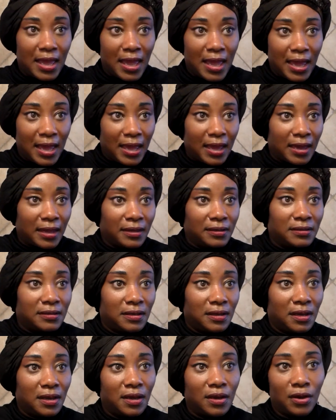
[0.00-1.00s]

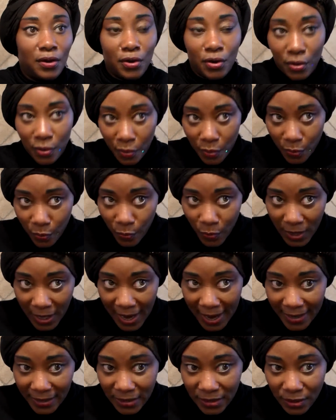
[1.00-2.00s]
And
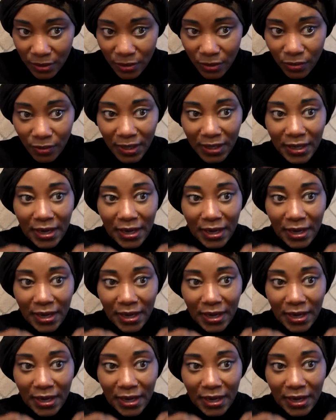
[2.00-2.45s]
what I do,